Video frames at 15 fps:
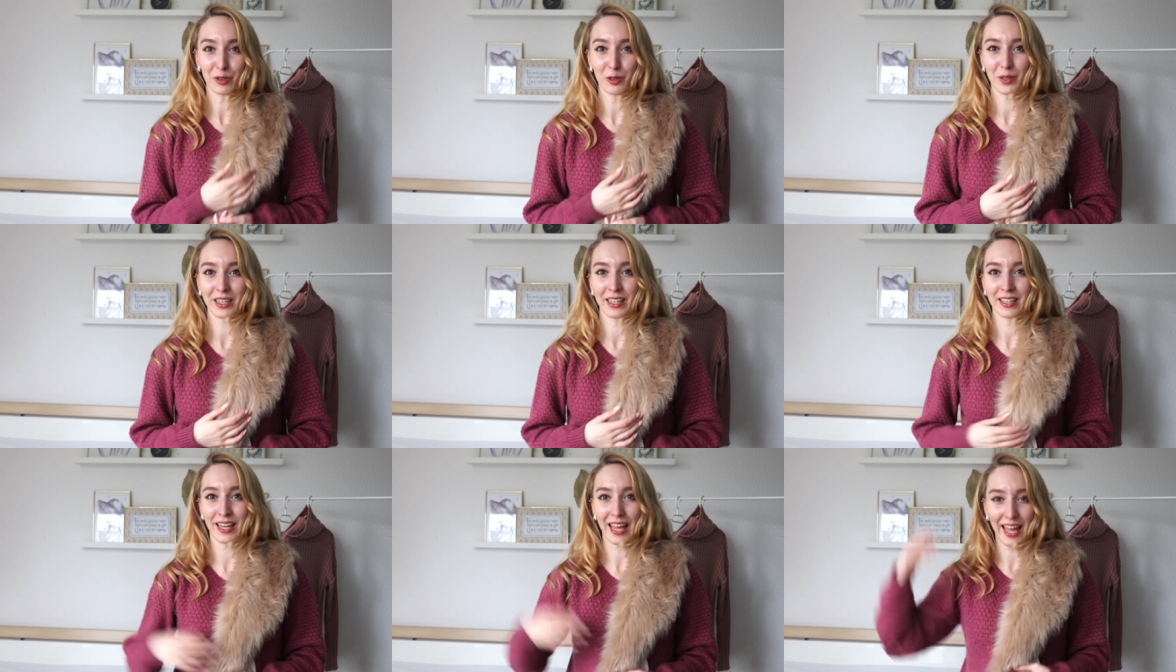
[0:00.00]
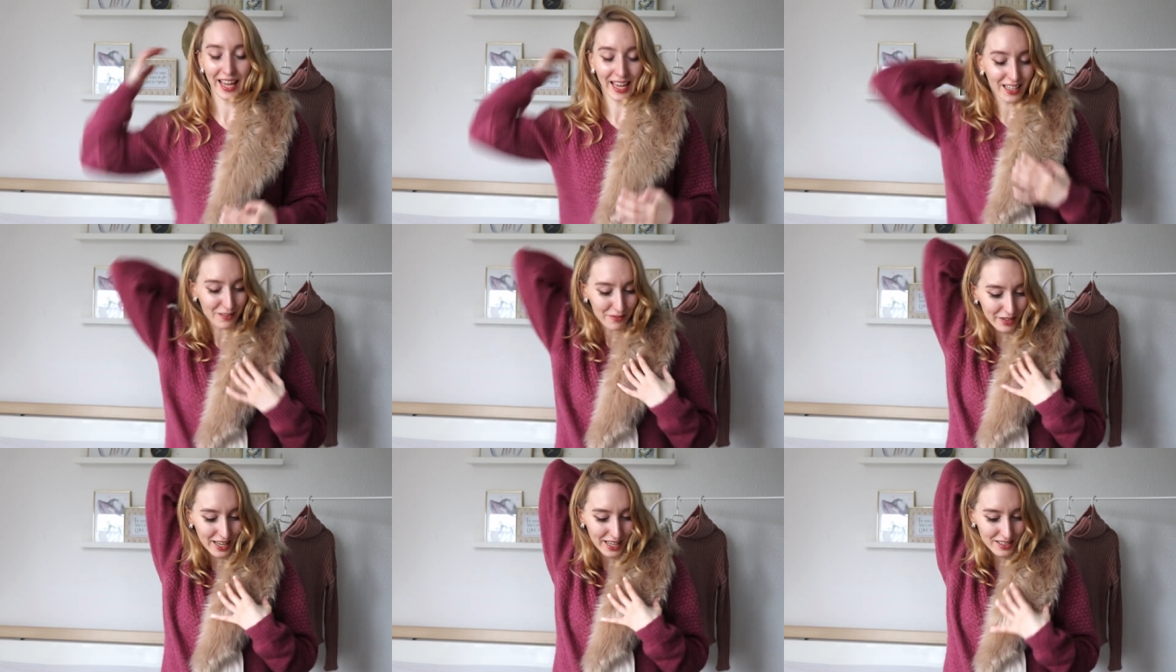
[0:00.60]
You can add
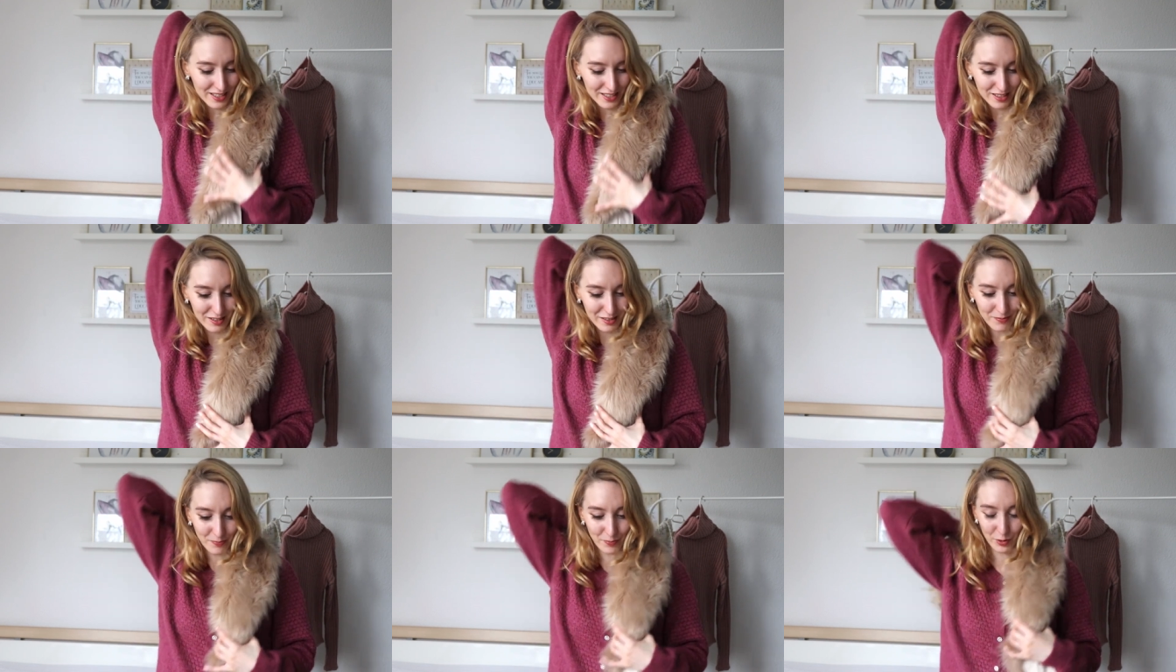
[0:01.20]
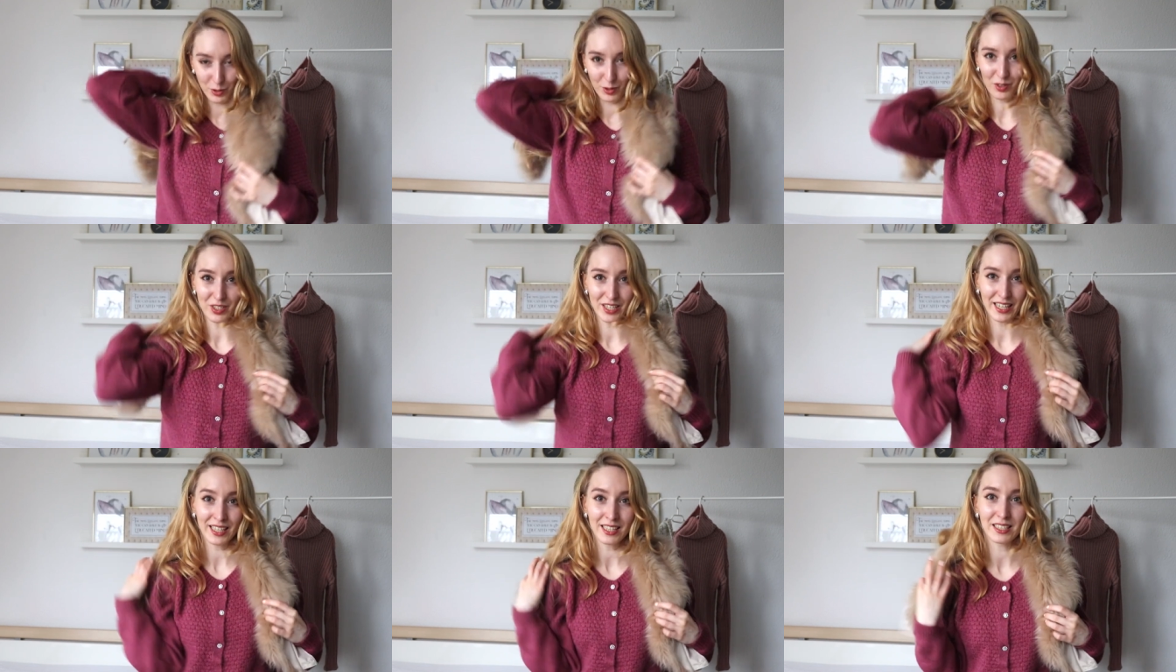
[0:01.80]
that to your
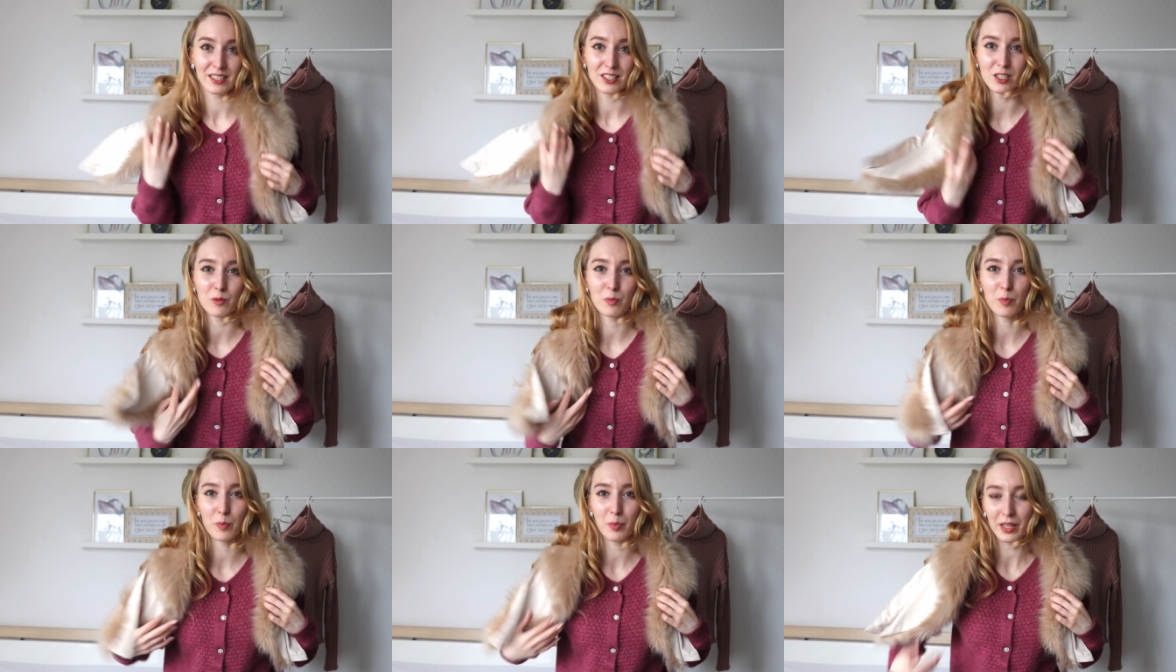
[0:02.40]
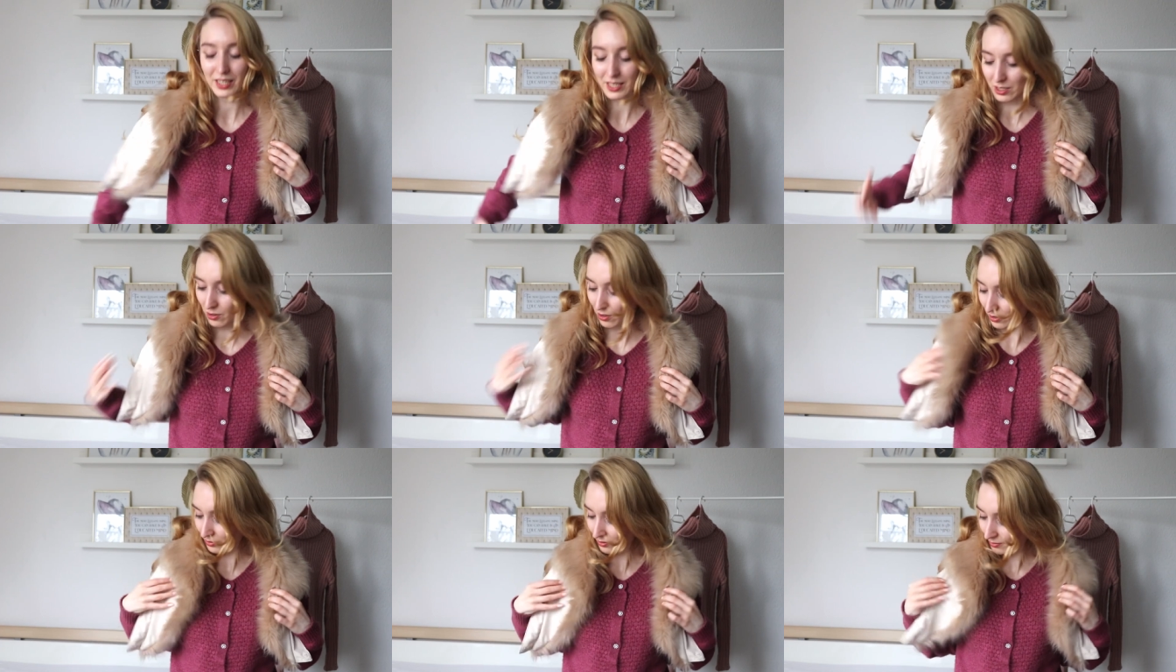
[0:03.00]
jacket and just pin it
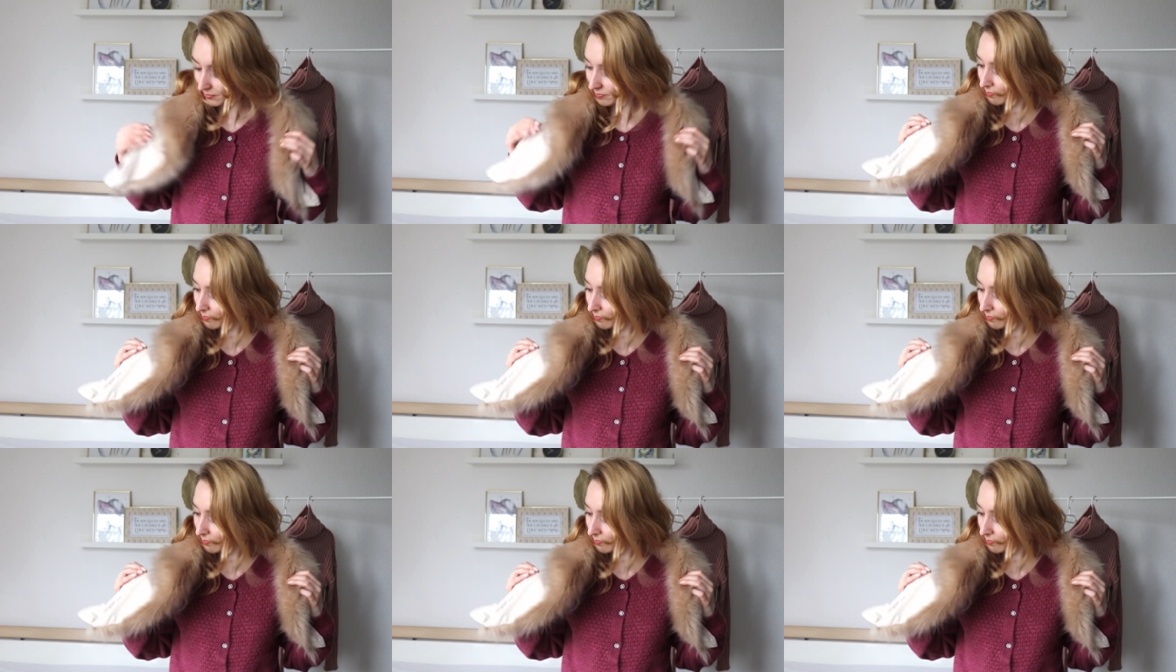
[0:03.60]
on